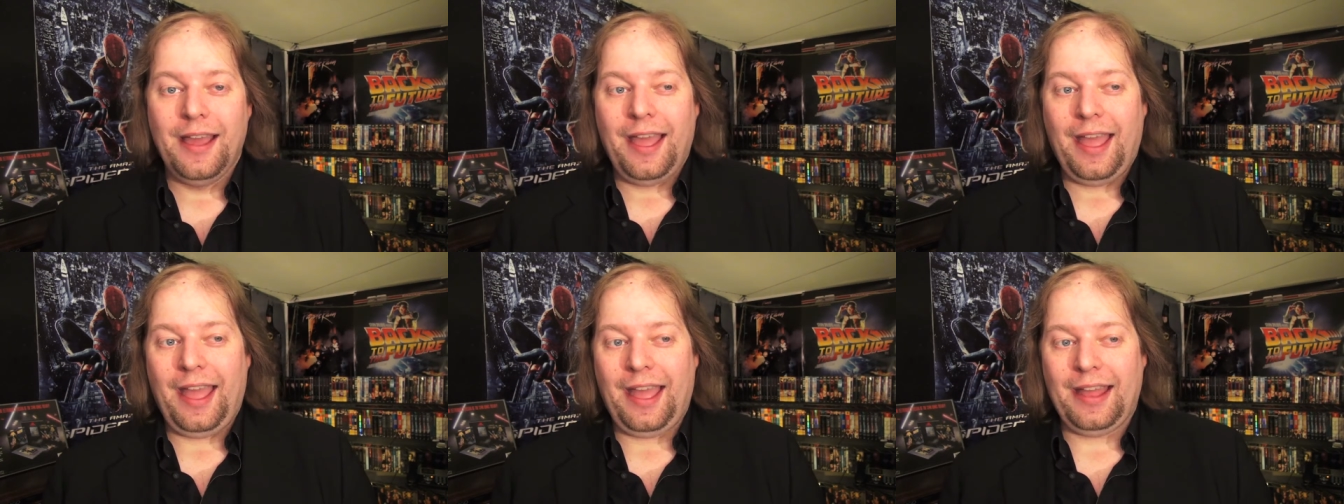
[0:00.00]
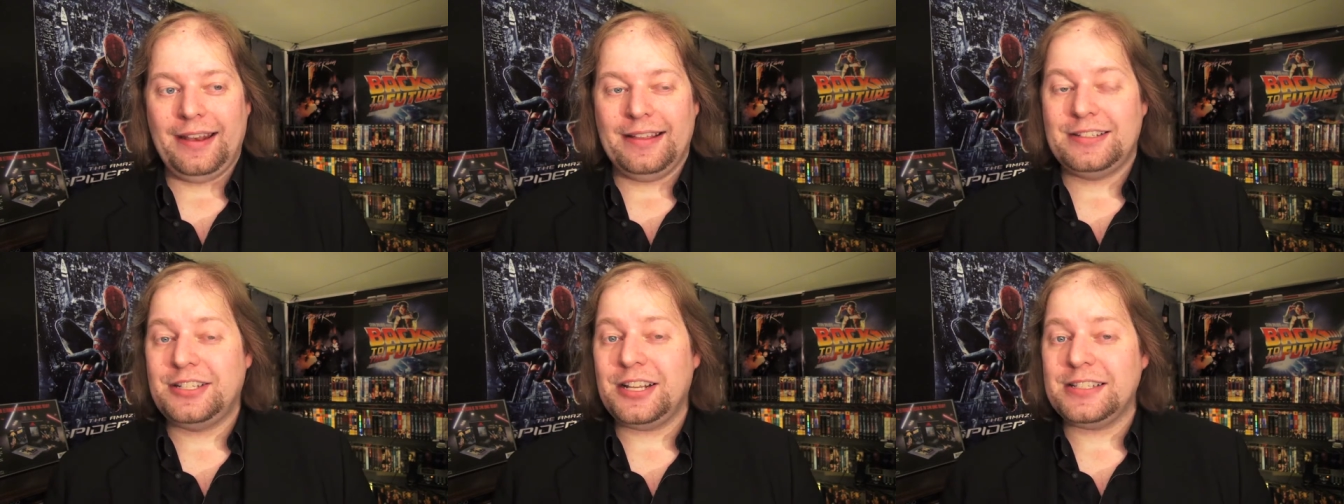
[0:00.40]
and
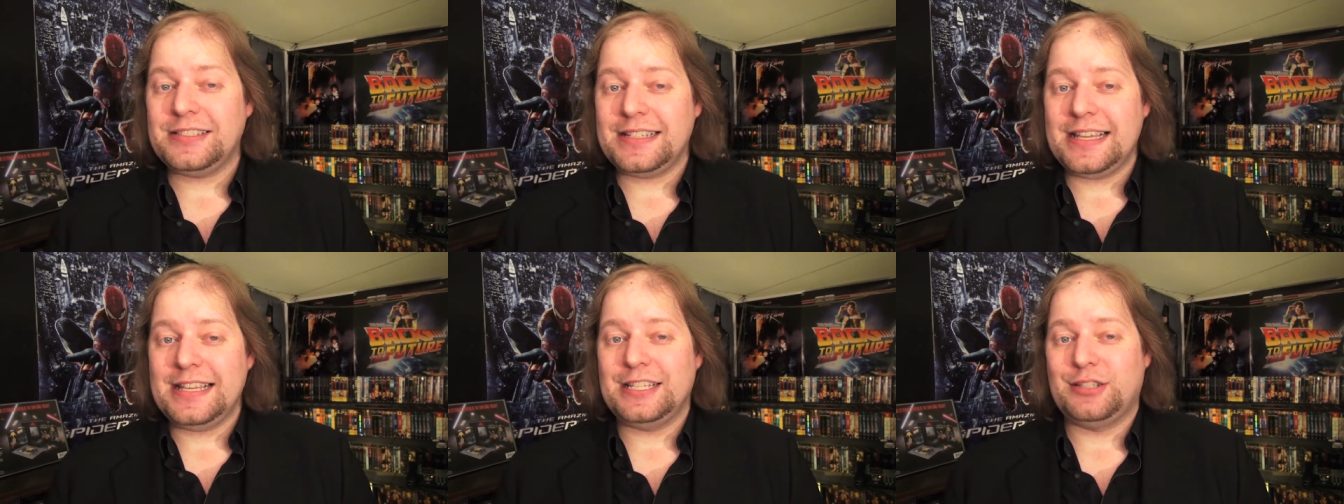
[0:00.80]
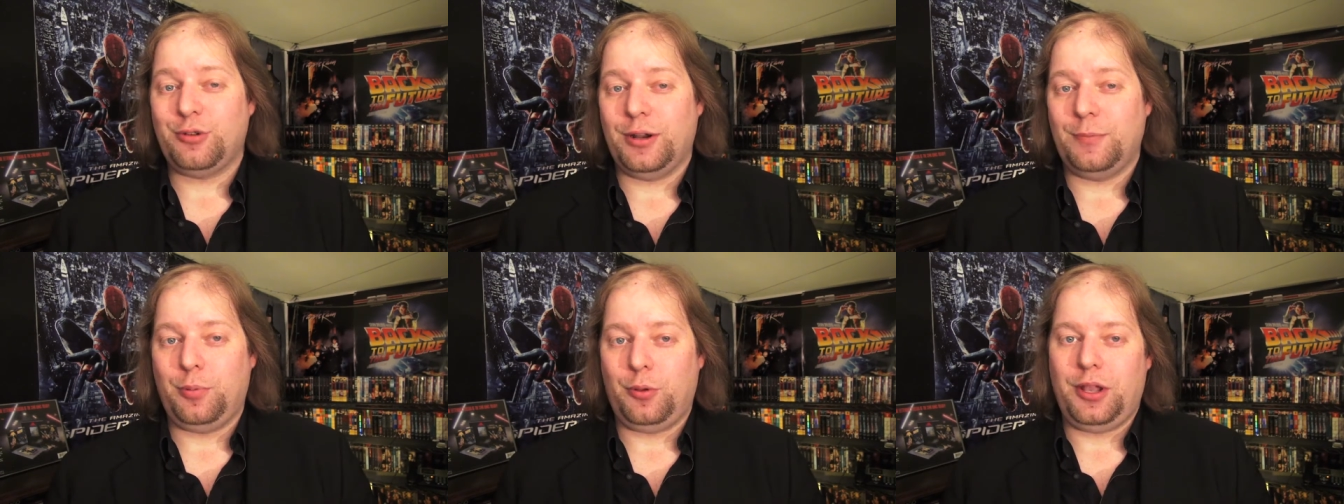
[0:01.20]
it's just
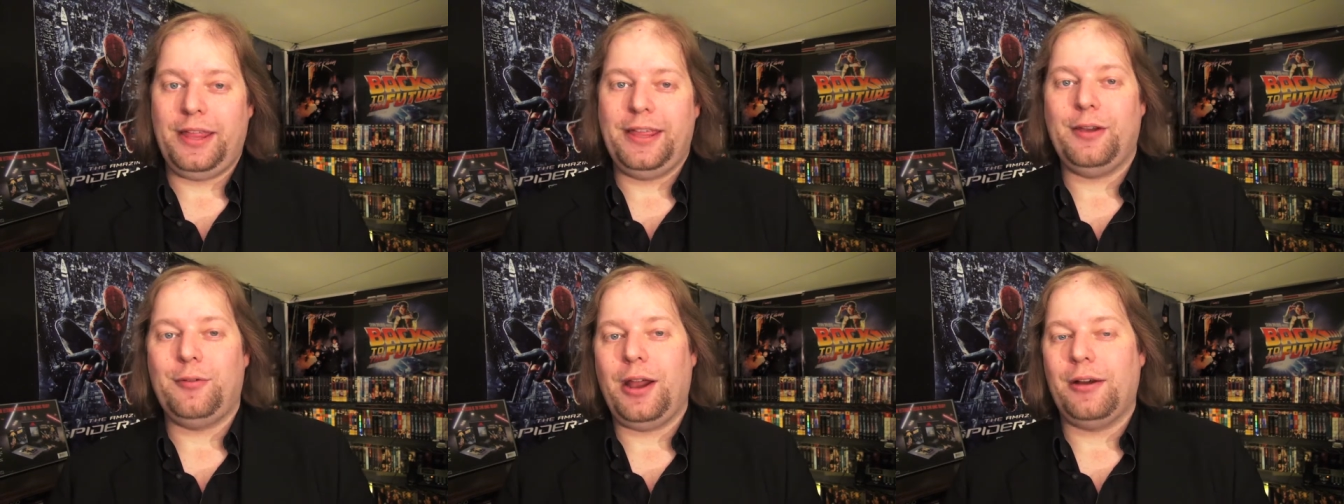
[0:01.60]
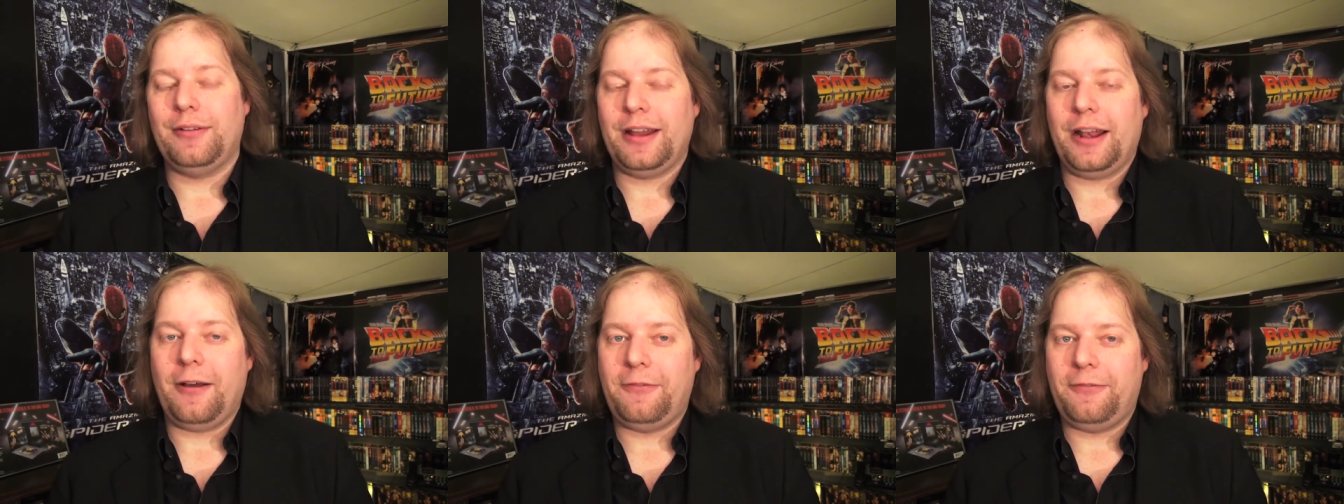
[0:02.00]
Eastwood playing around
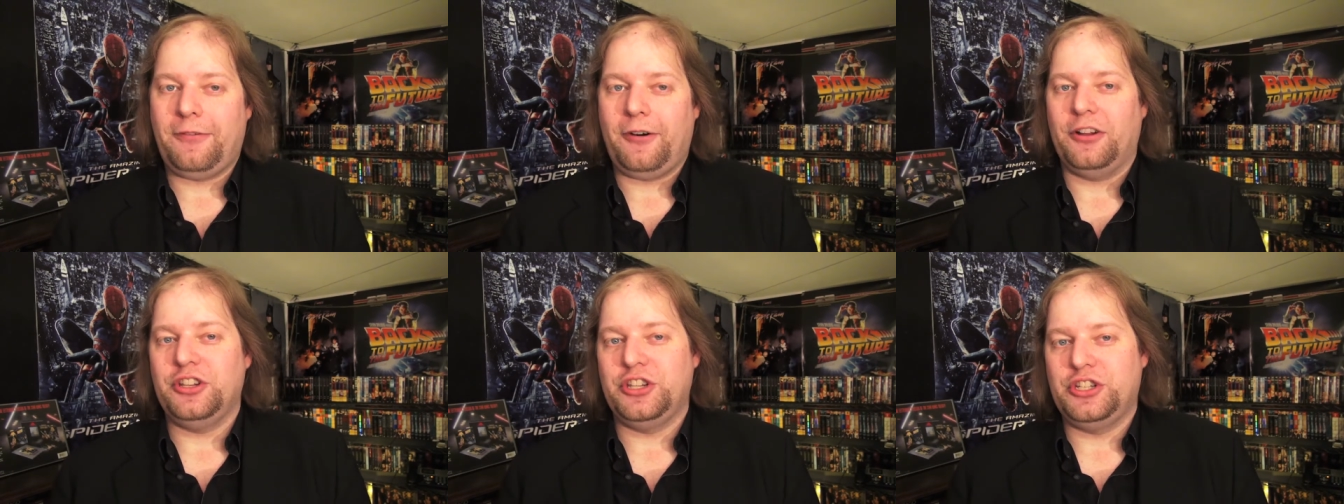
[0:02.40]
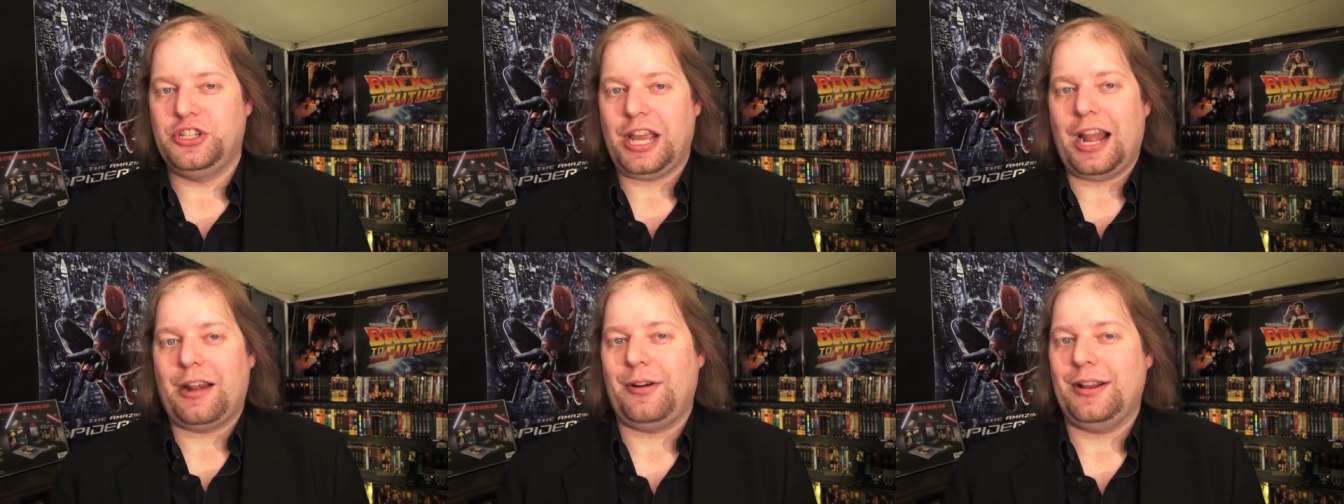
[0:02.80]
in a fun
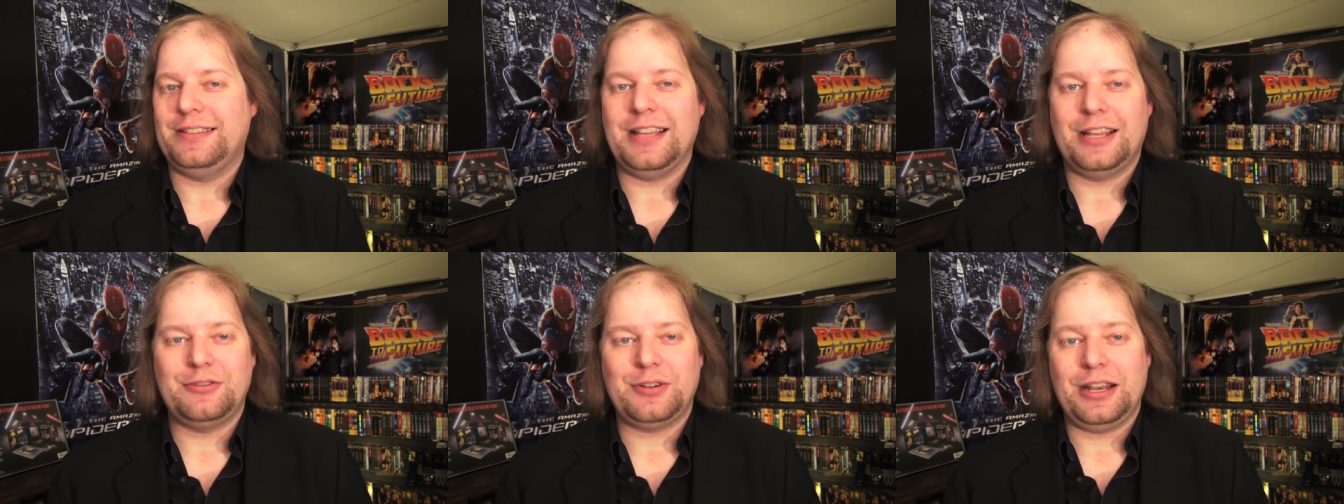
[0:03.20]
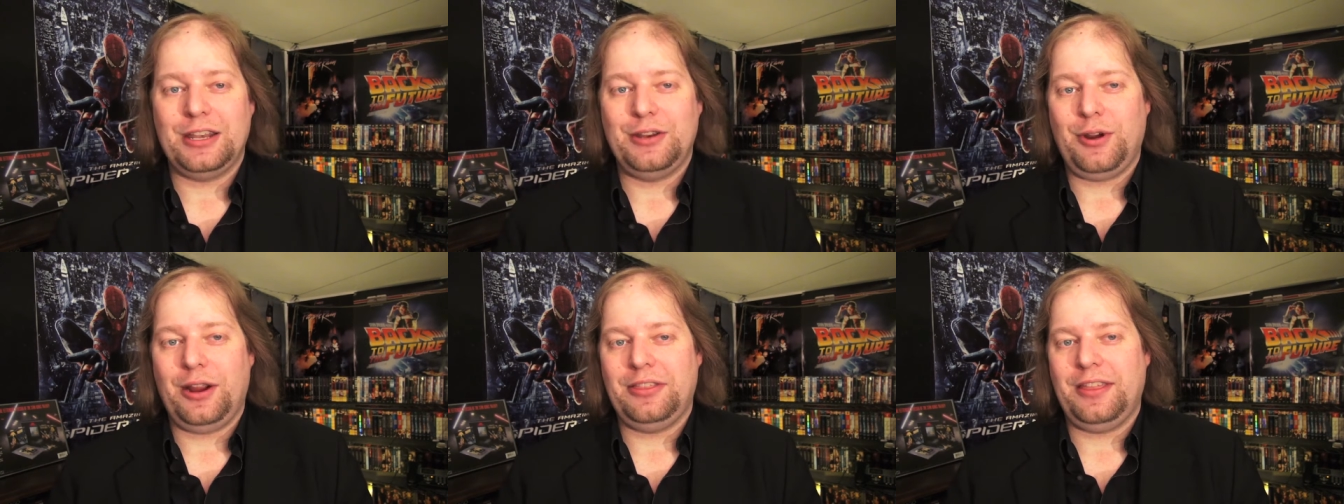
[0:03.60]
genre. He's not trying to
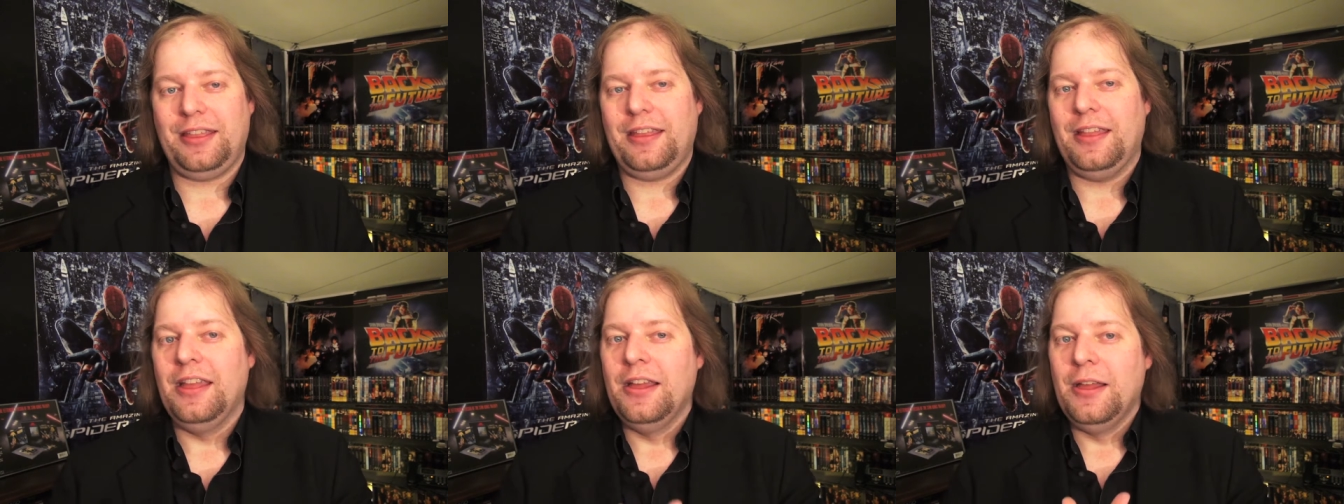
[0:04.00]
do anything